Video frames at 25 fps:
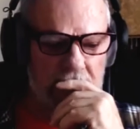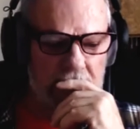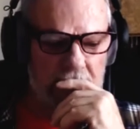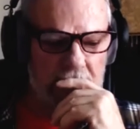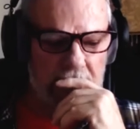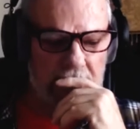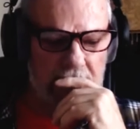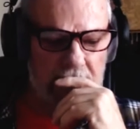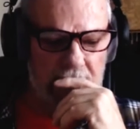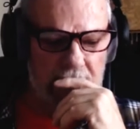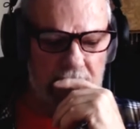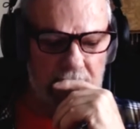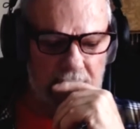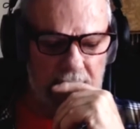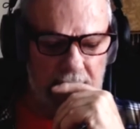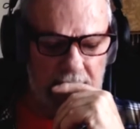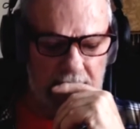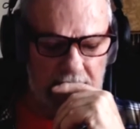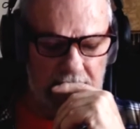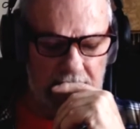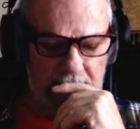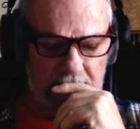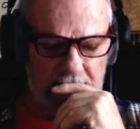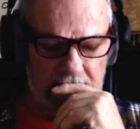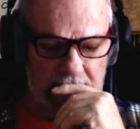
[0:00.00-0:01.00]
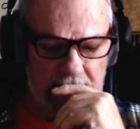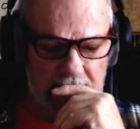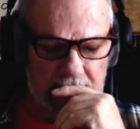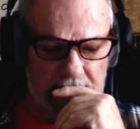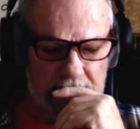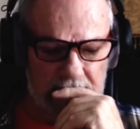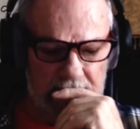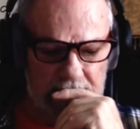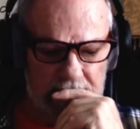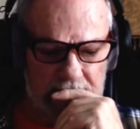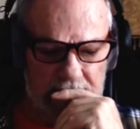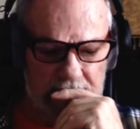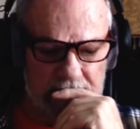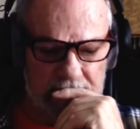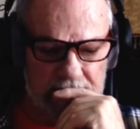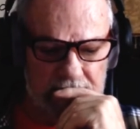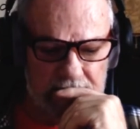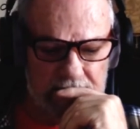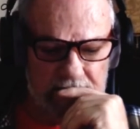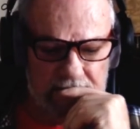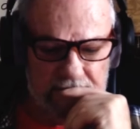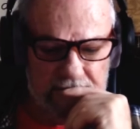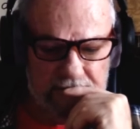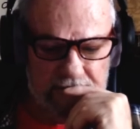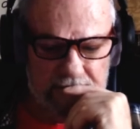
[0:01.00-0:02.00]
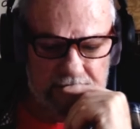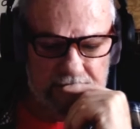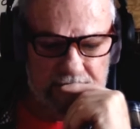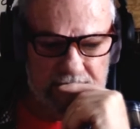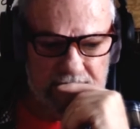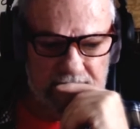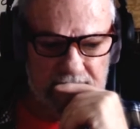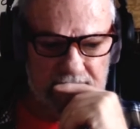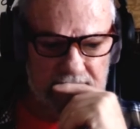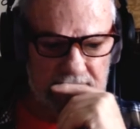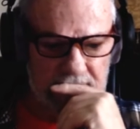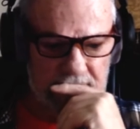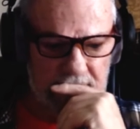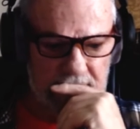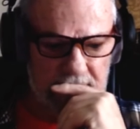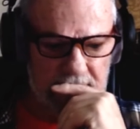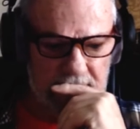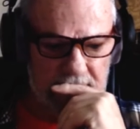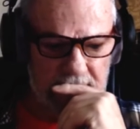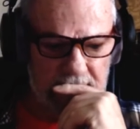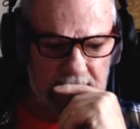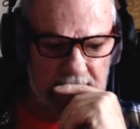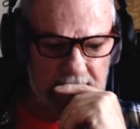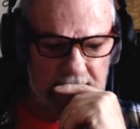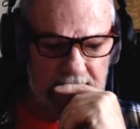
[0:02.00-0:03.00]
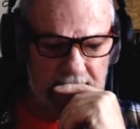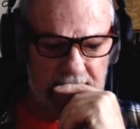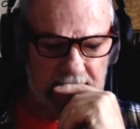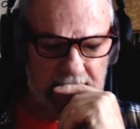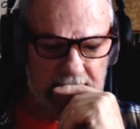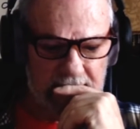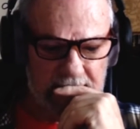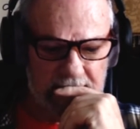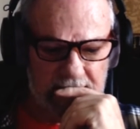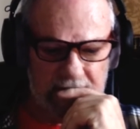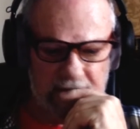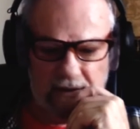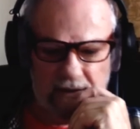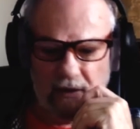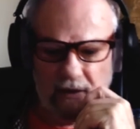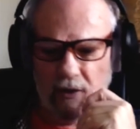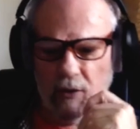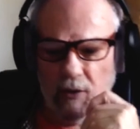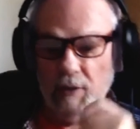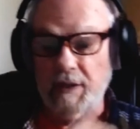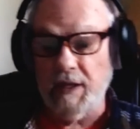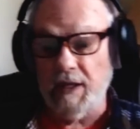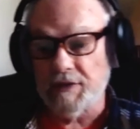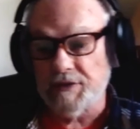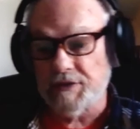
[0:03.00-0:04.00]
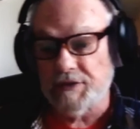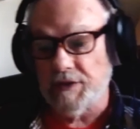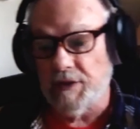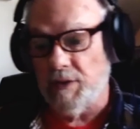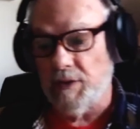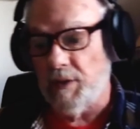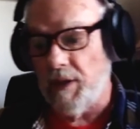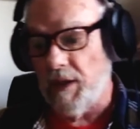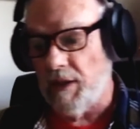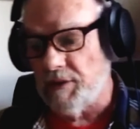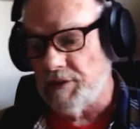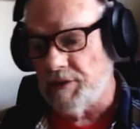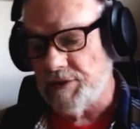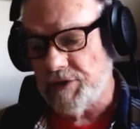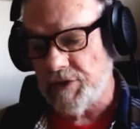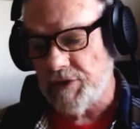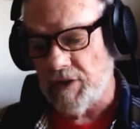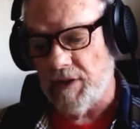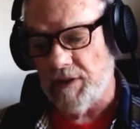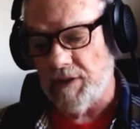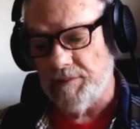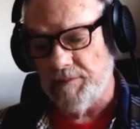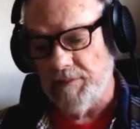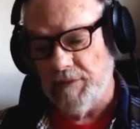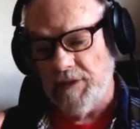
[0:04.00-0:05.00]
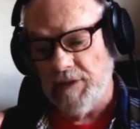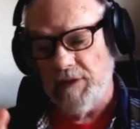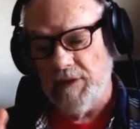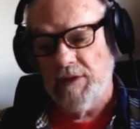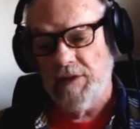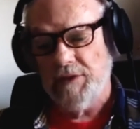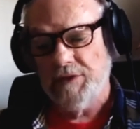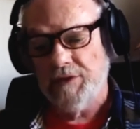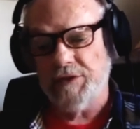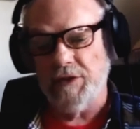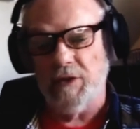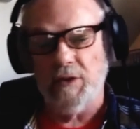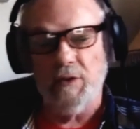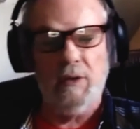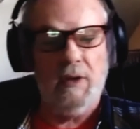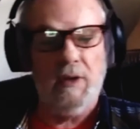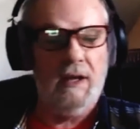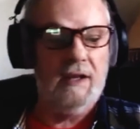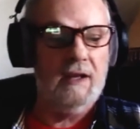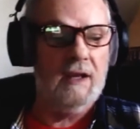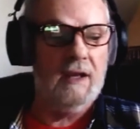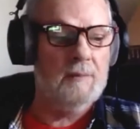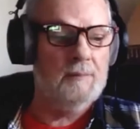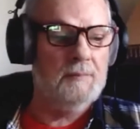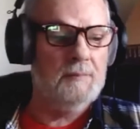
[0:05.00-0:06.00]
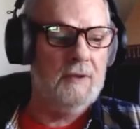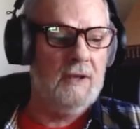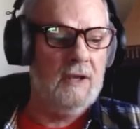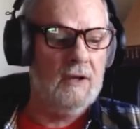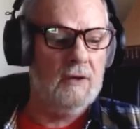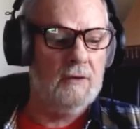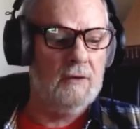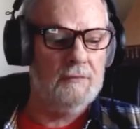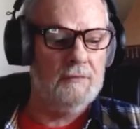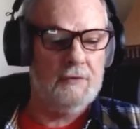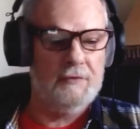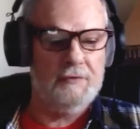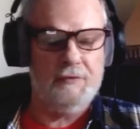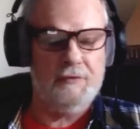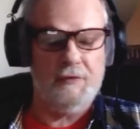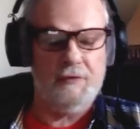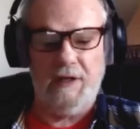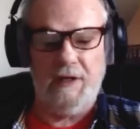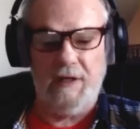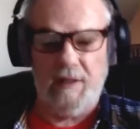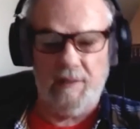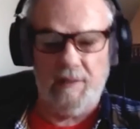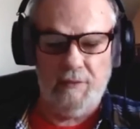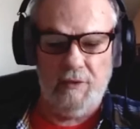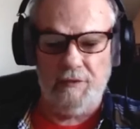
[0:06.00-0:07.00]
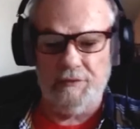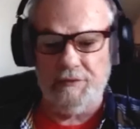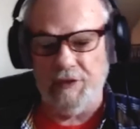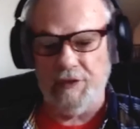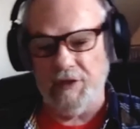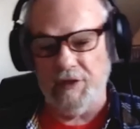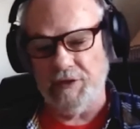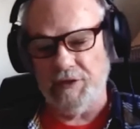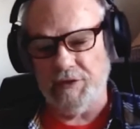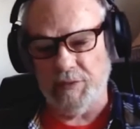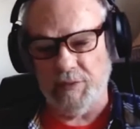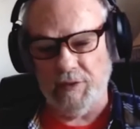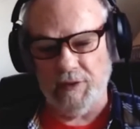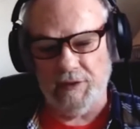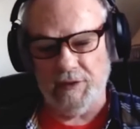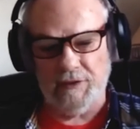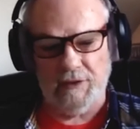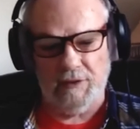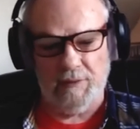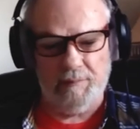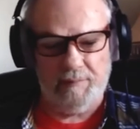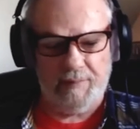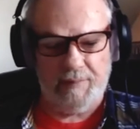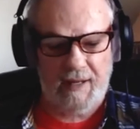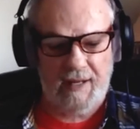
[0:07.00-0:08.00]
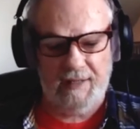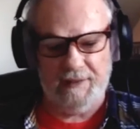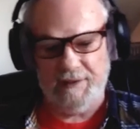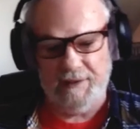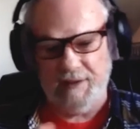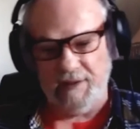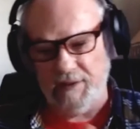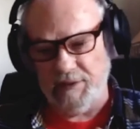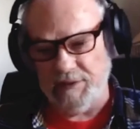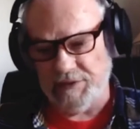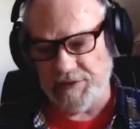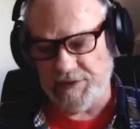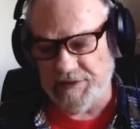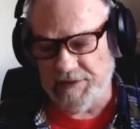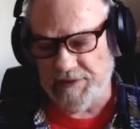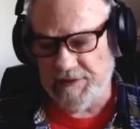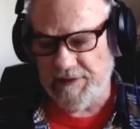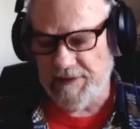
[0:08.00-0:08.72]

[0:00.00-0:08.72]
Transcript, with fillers: anyway, um, uh, uh, oh yeah, so Elton John. So I got a piano for free, and I moved it into our little band house.